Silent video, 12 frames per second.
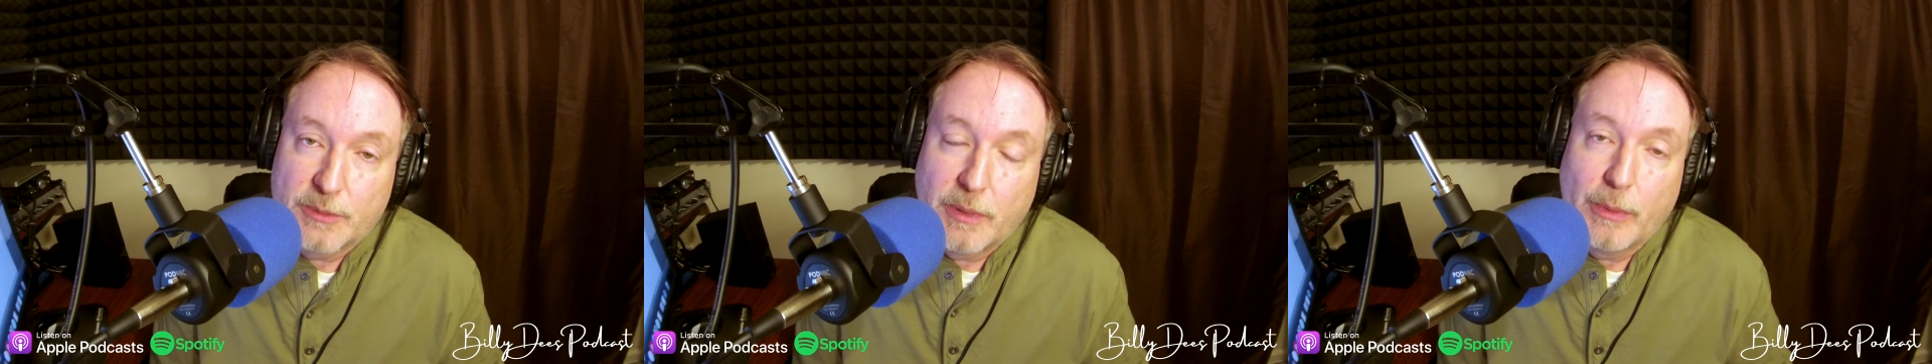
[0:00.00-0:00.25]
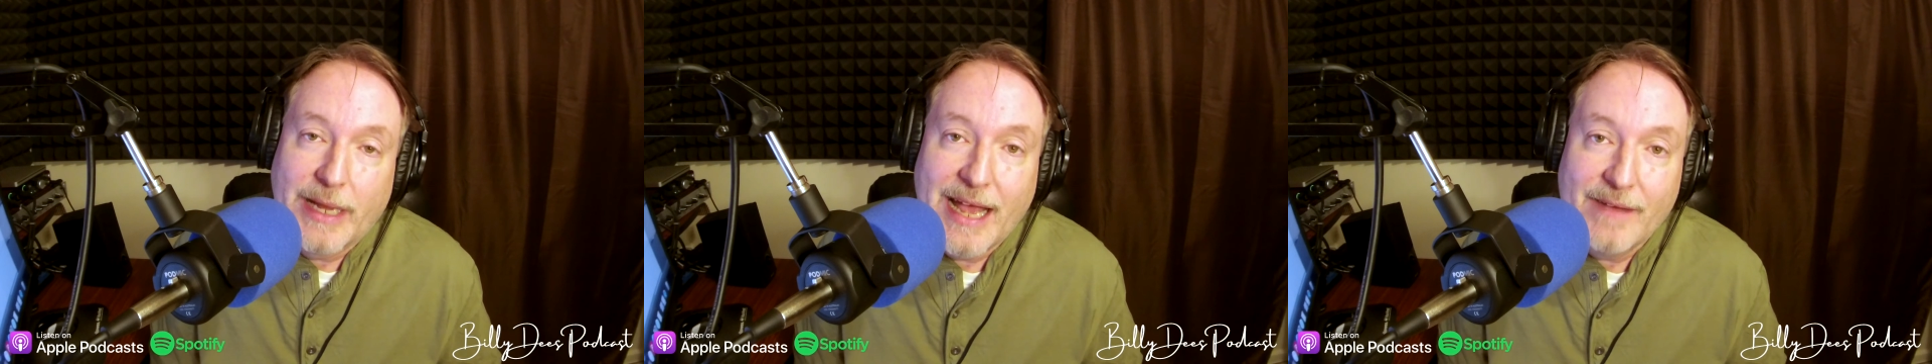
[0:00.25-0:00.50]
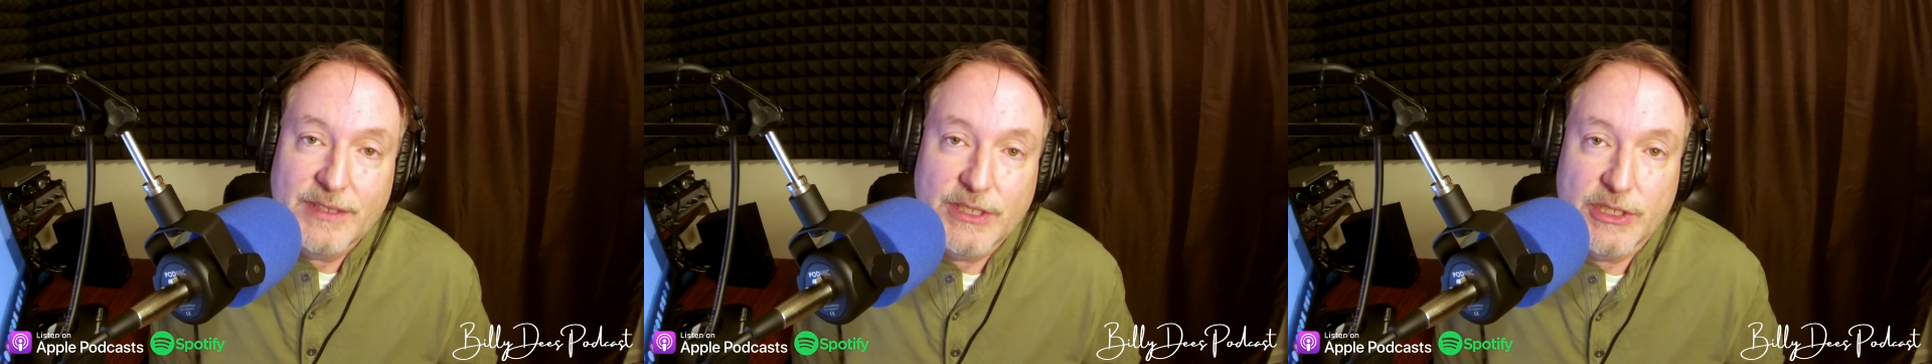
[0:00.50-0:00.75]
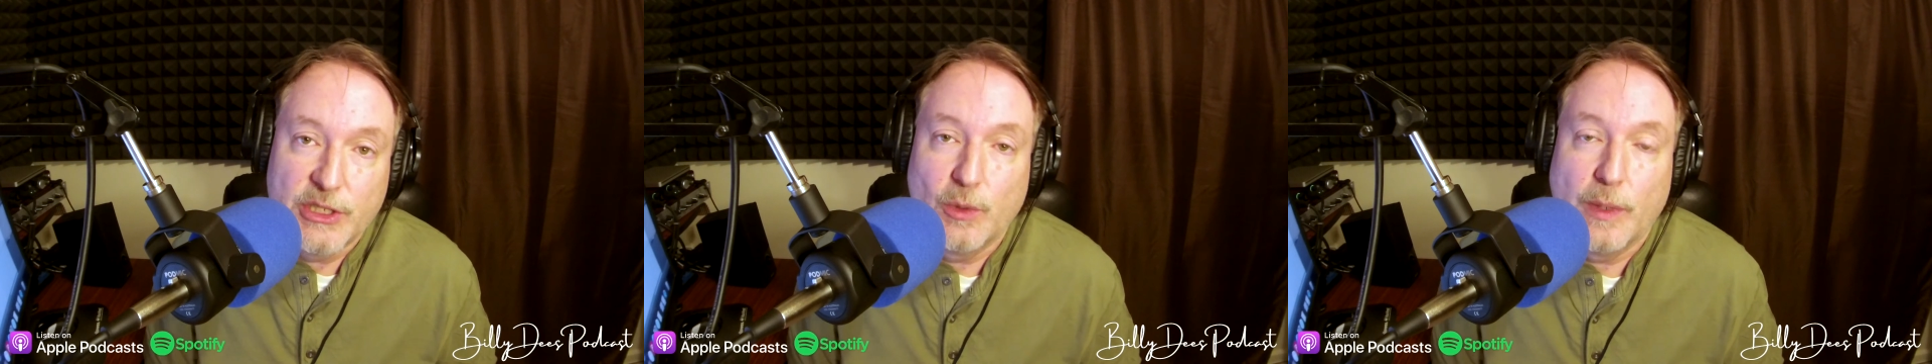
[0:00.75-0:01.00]
but we have a
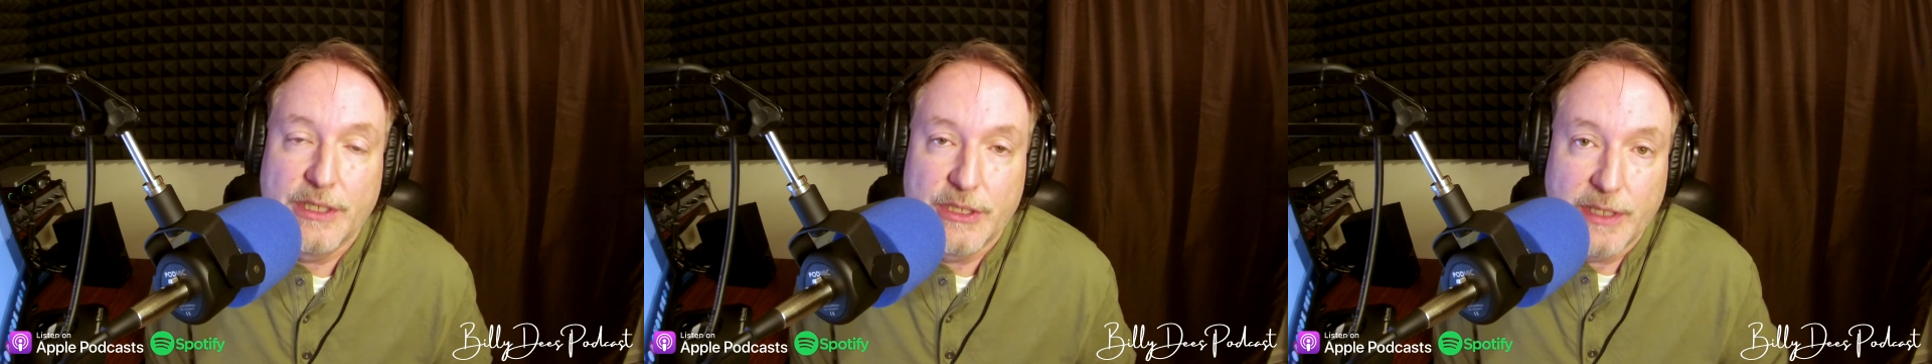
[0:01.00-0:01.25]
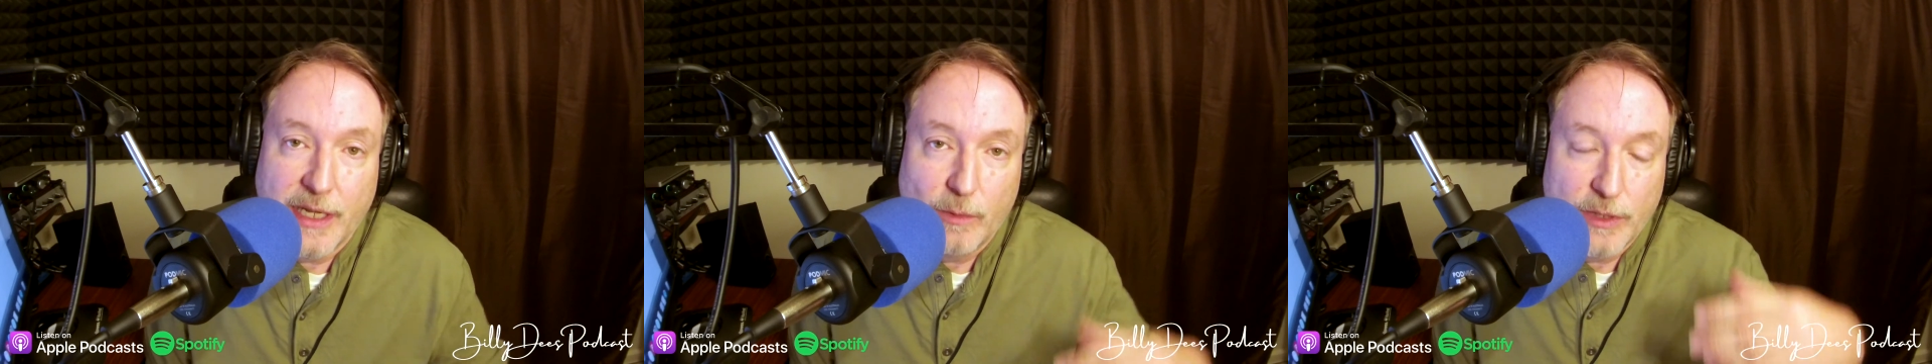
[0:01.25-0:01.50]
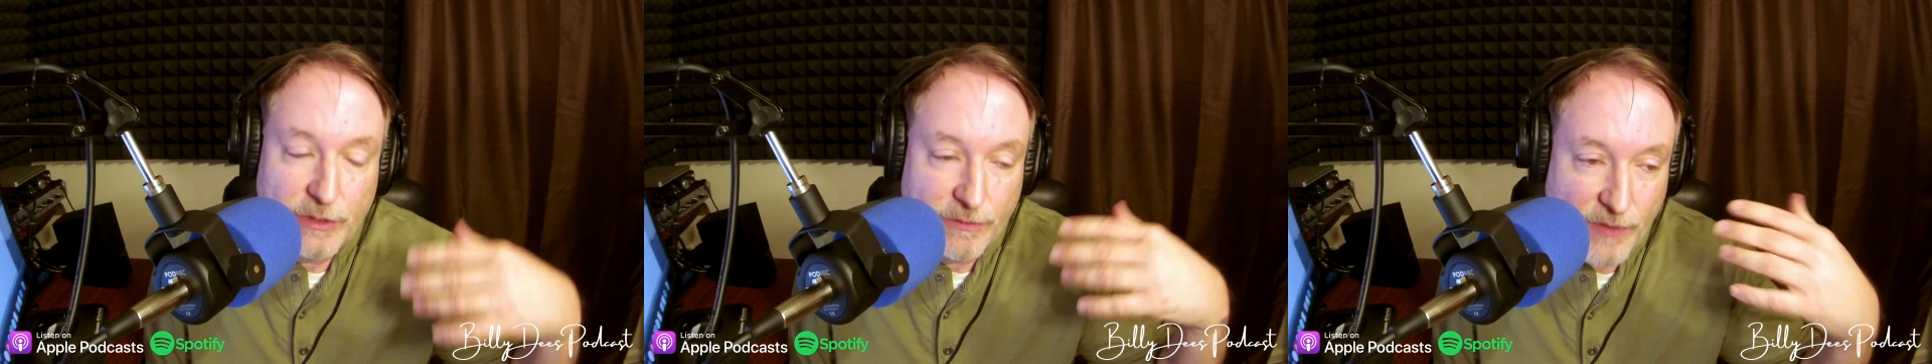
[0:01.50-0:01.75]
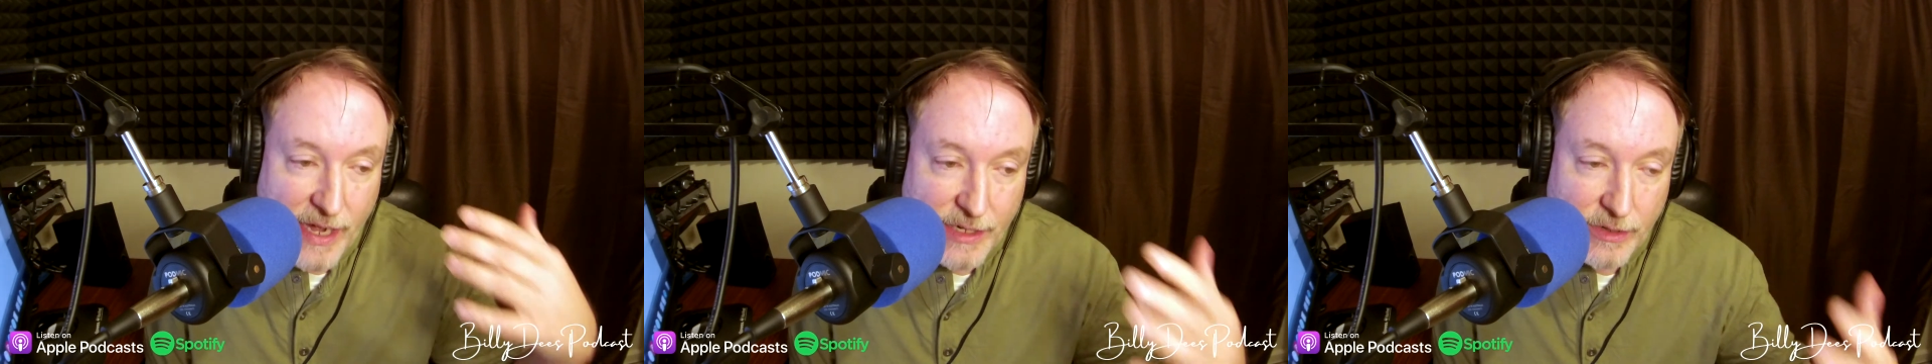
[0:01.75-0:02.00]
situation now when you
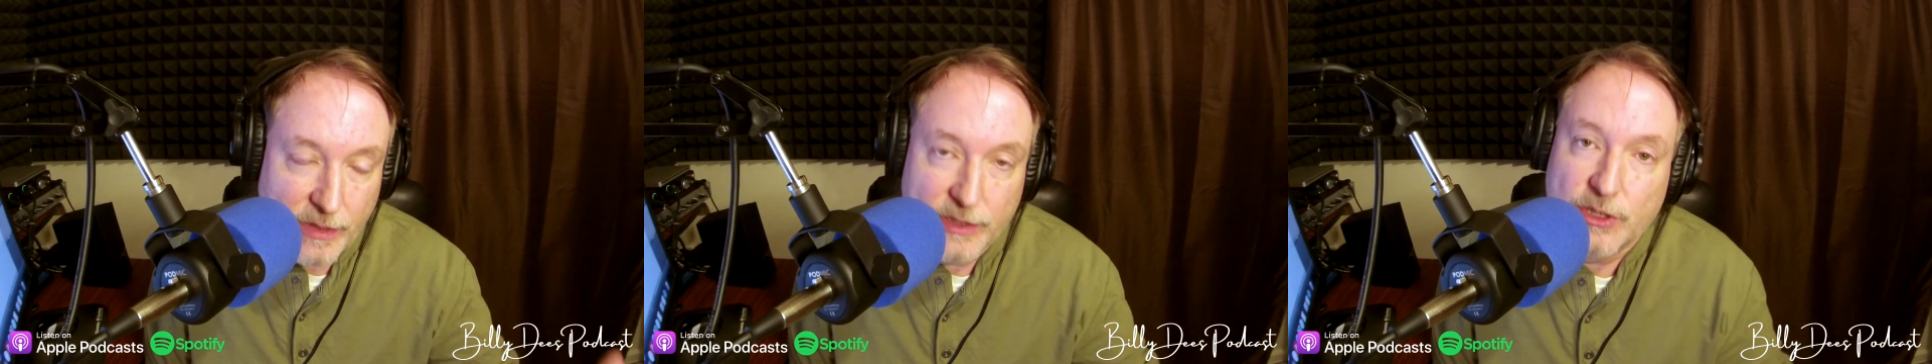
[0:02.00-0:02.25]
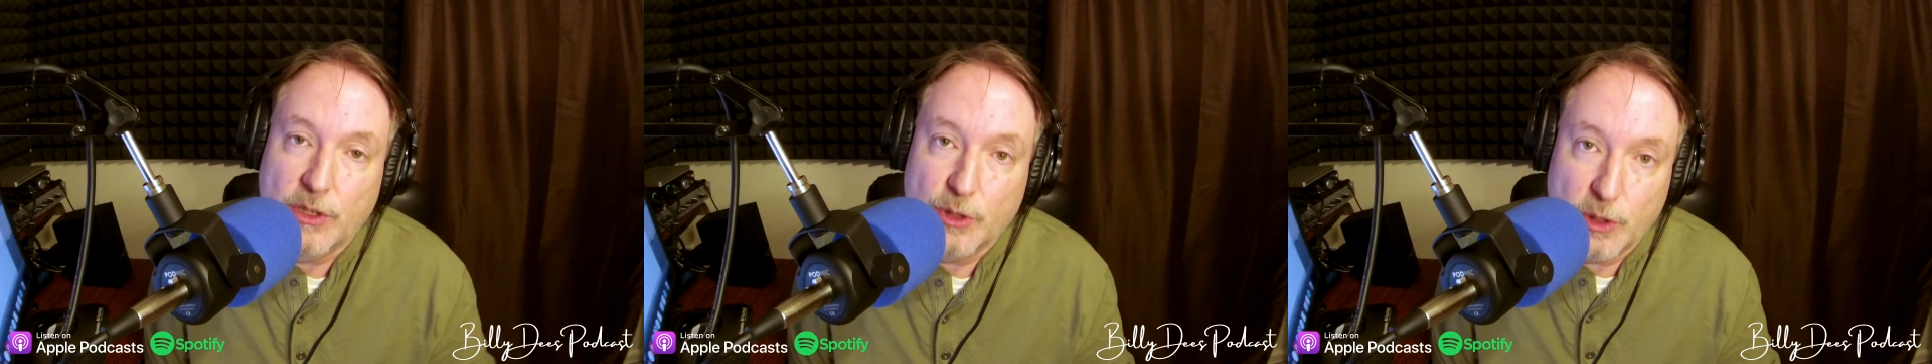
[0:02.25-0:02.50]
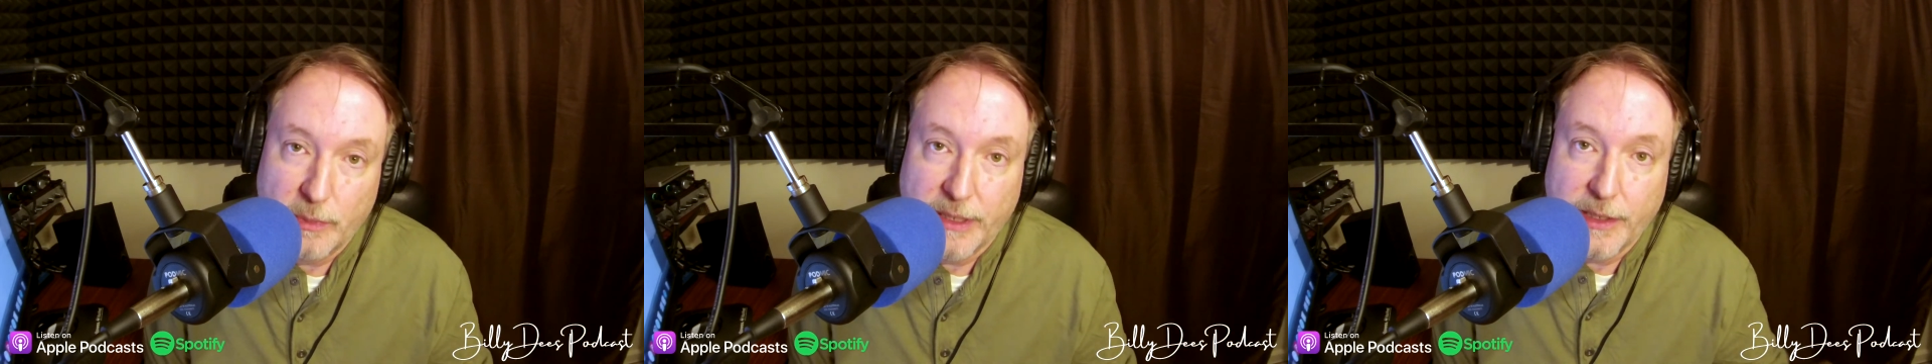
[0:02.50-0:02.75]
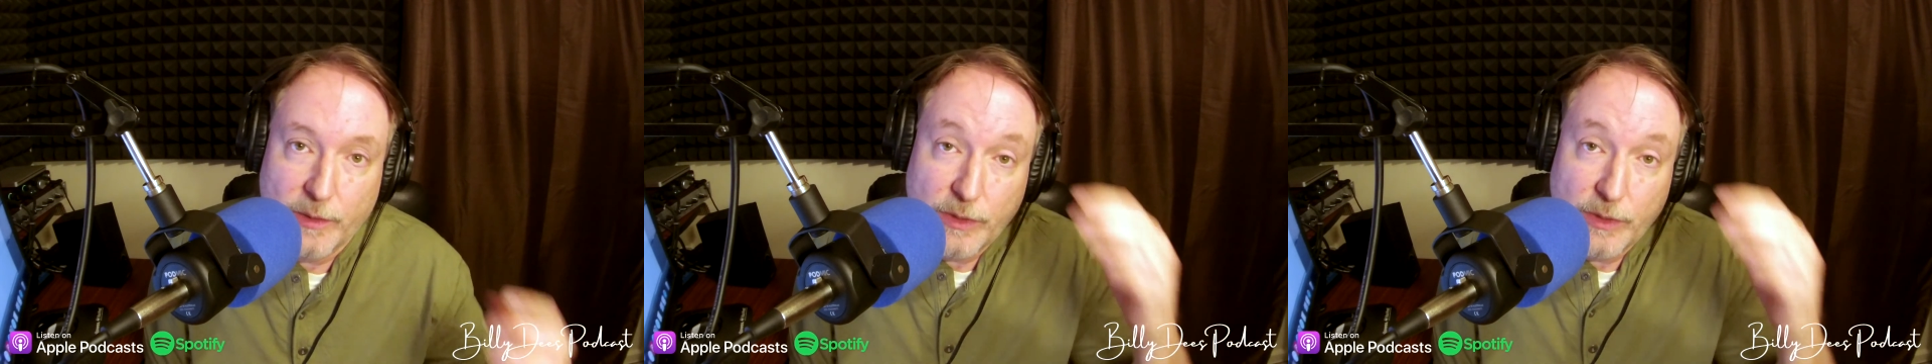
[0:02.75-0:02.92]
factor in social media,